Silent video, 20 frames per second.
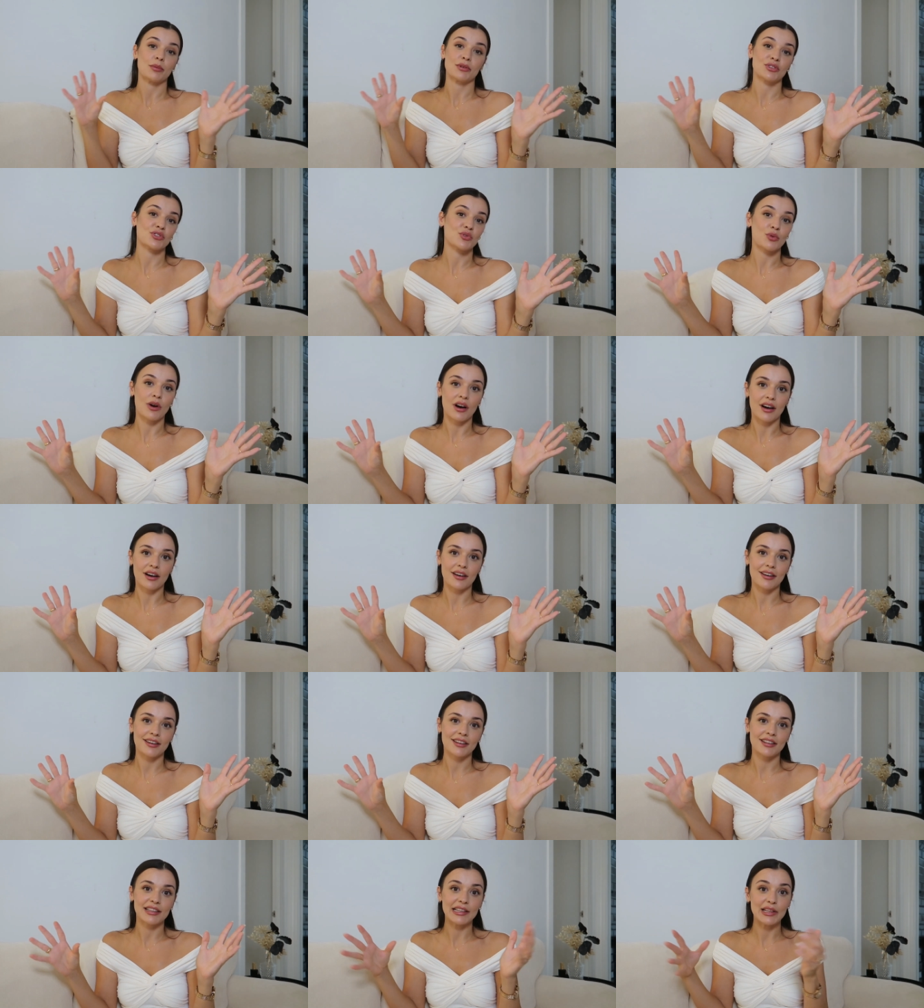
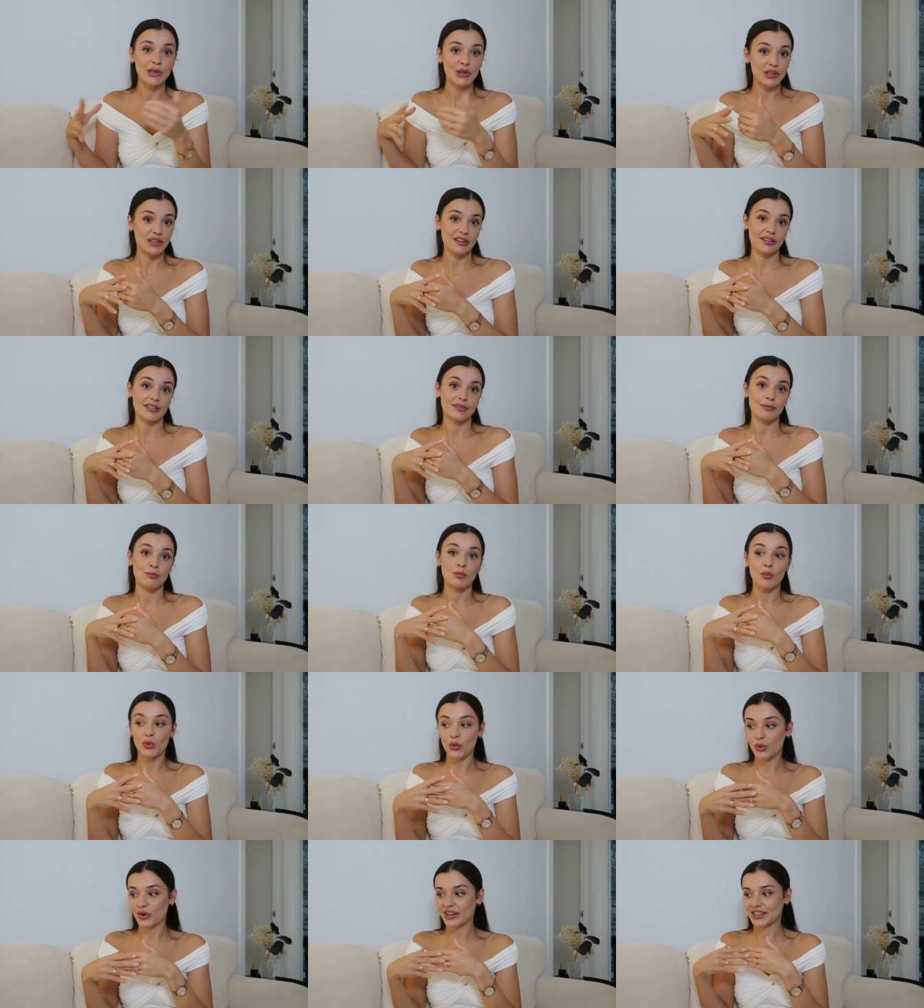repertoire look
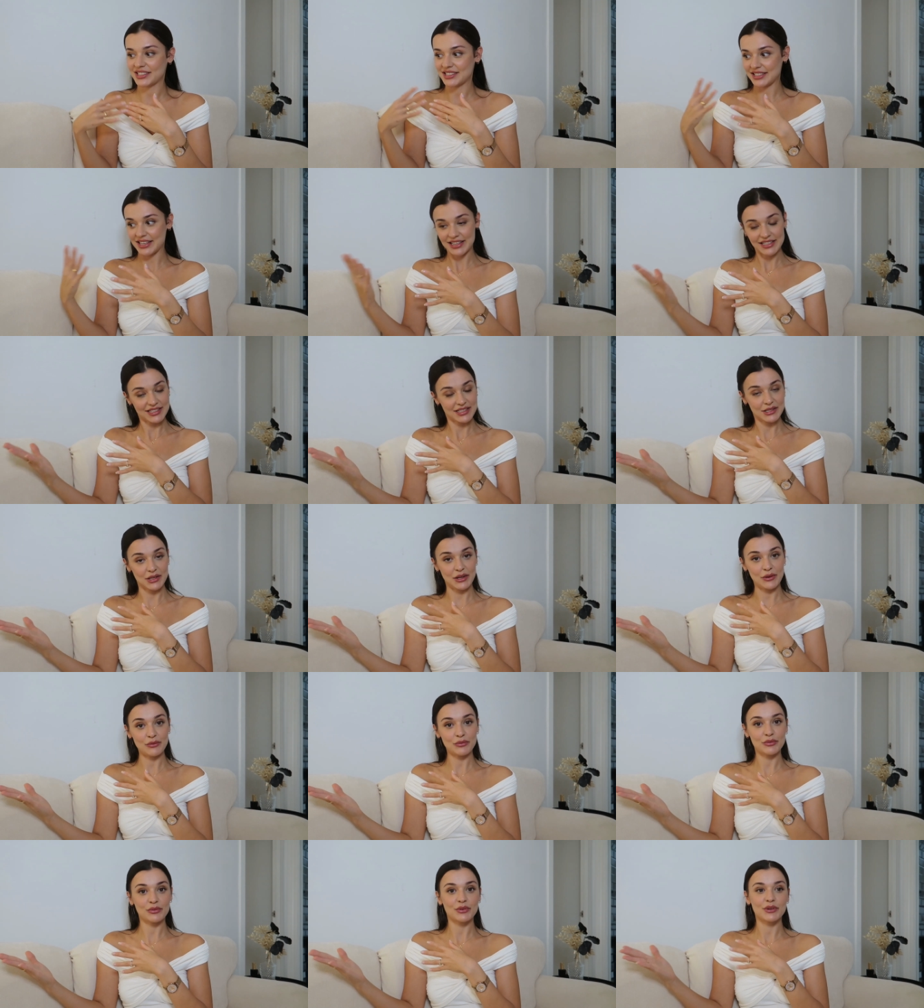more
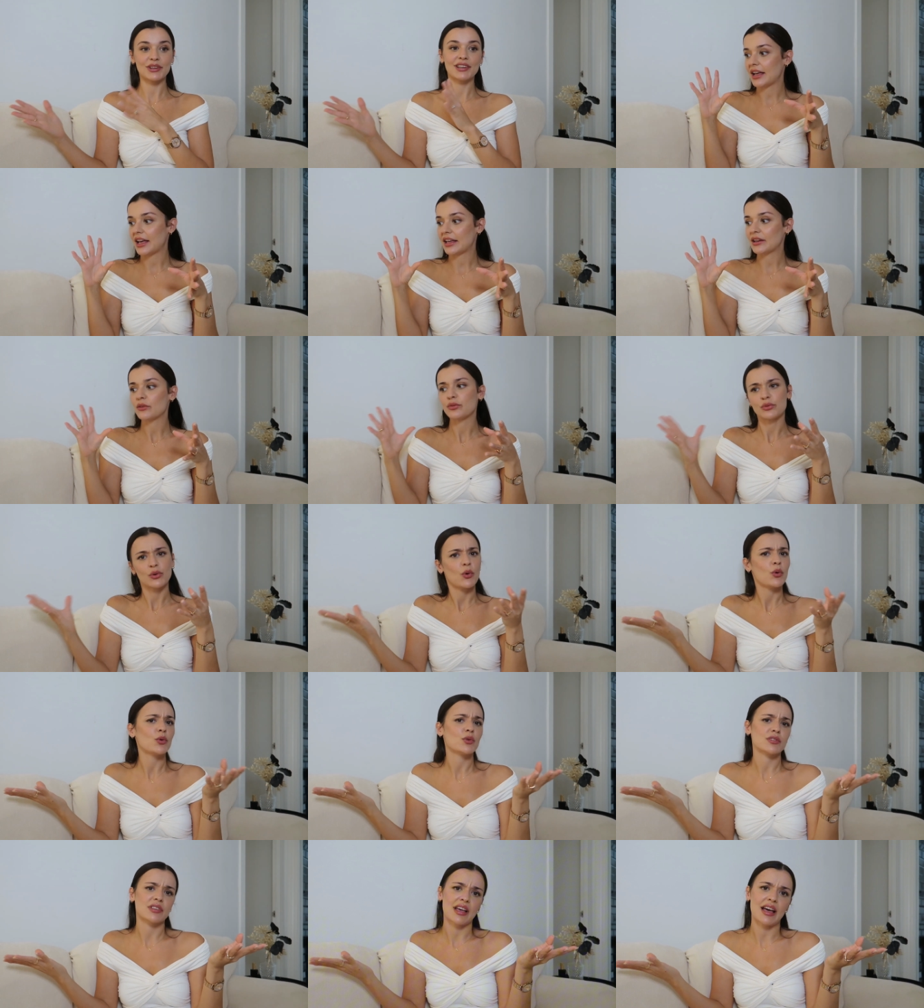extensive and of
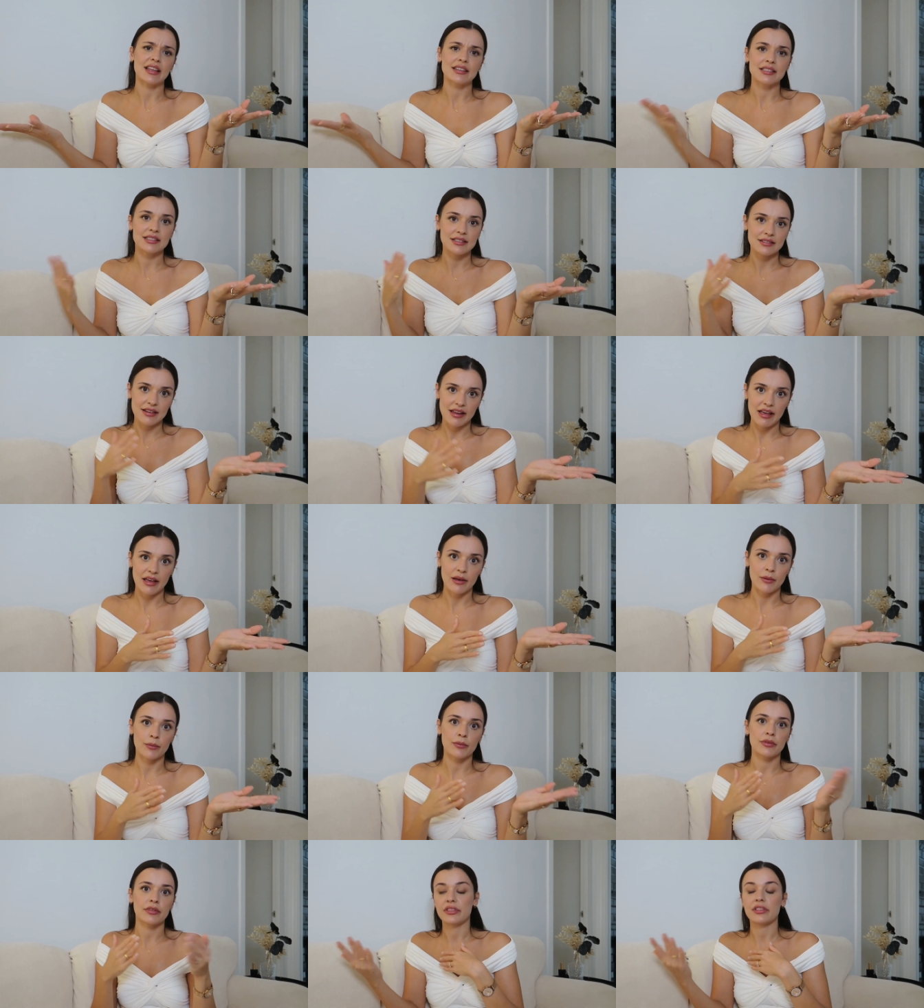course adds
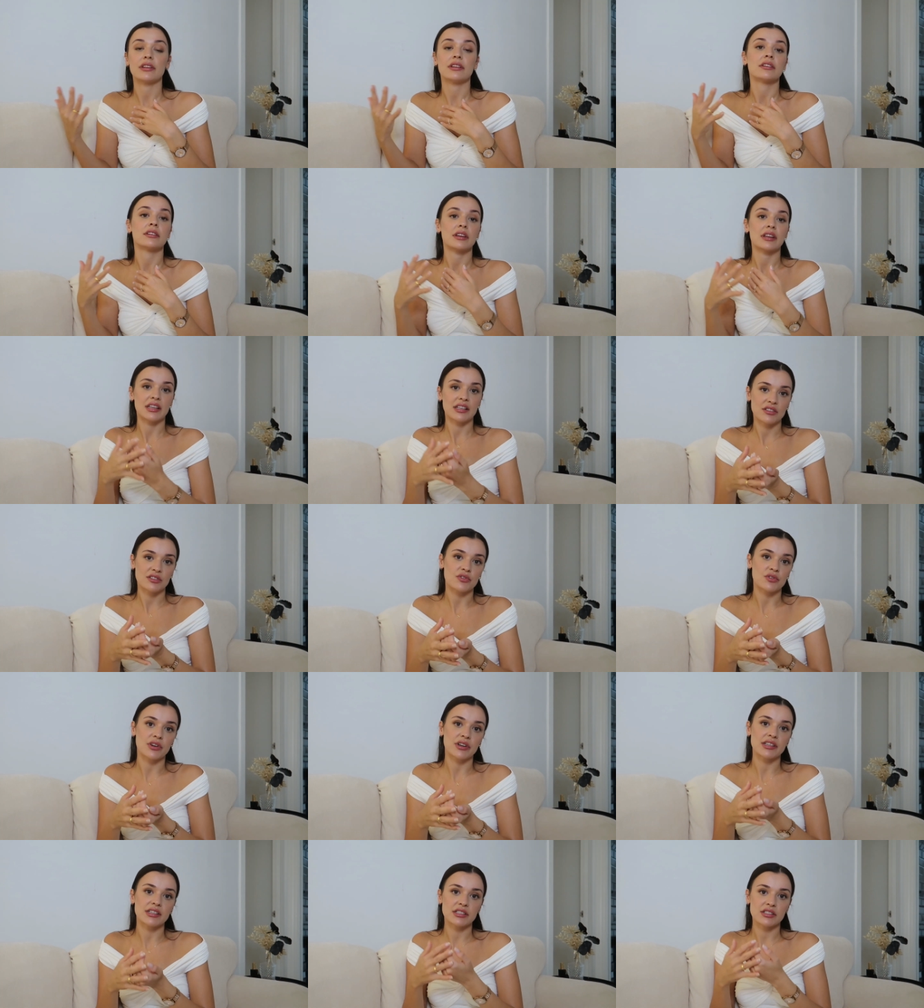depth and
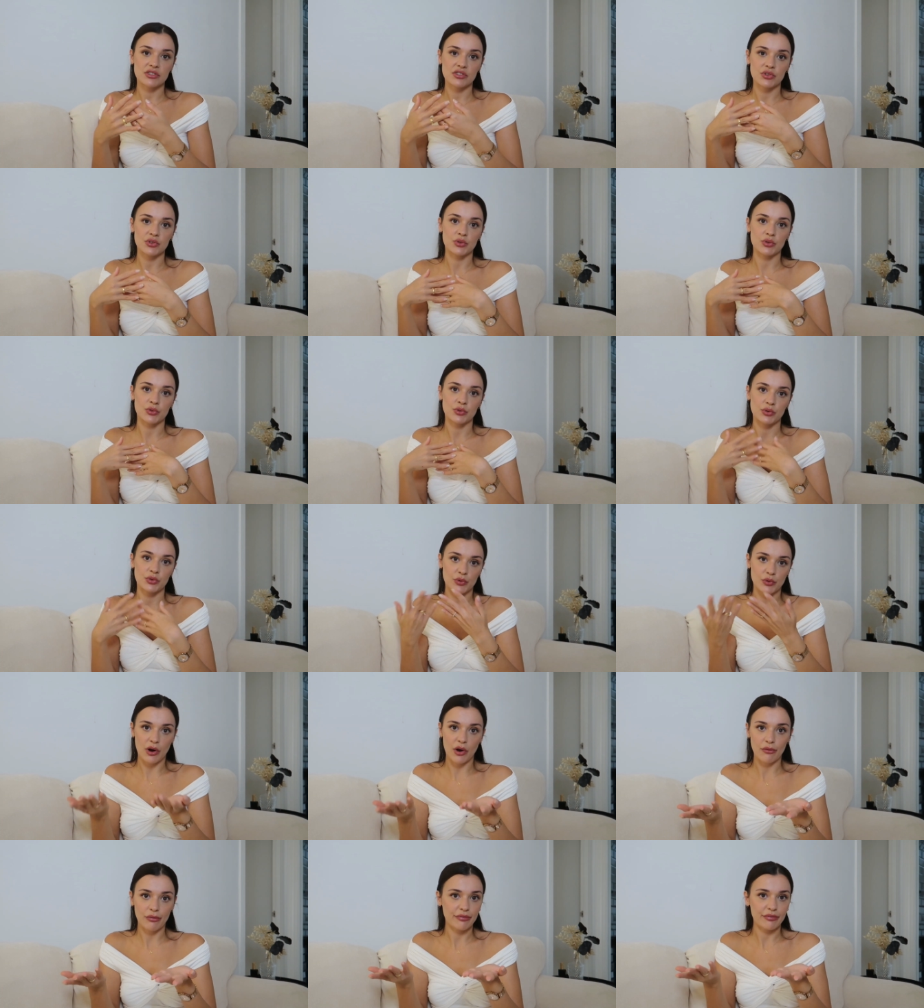interest to
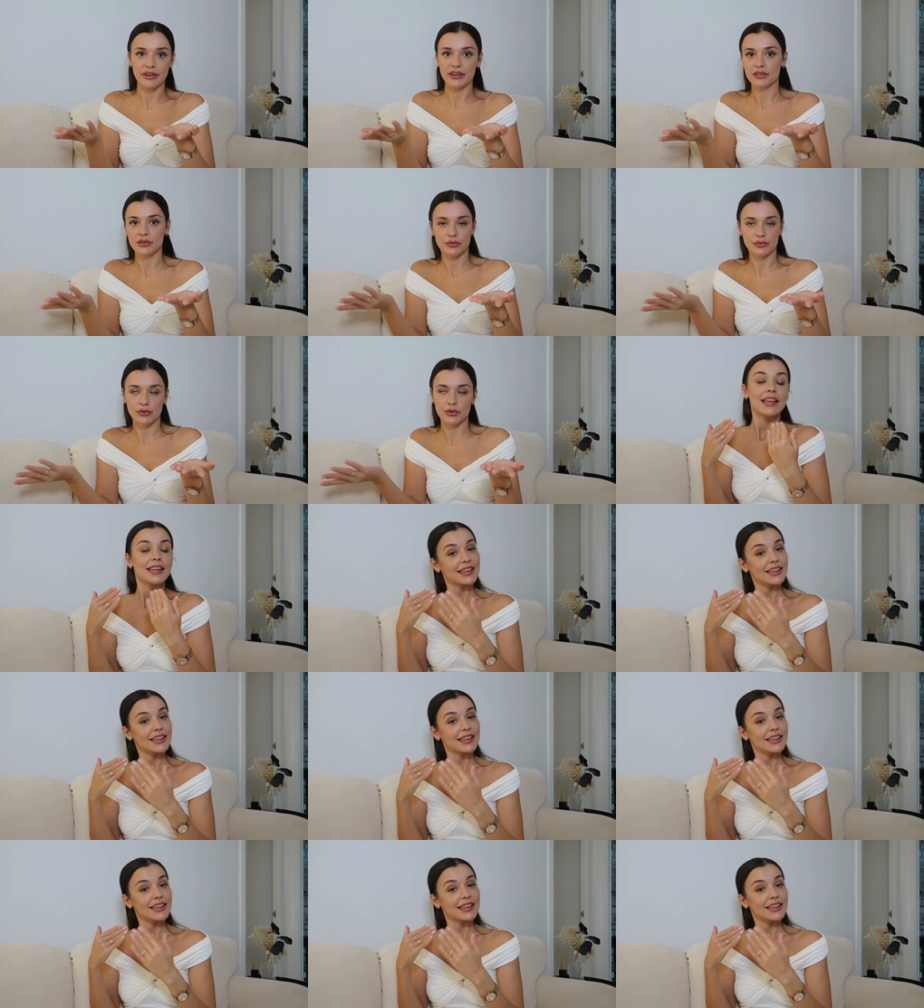your outfit.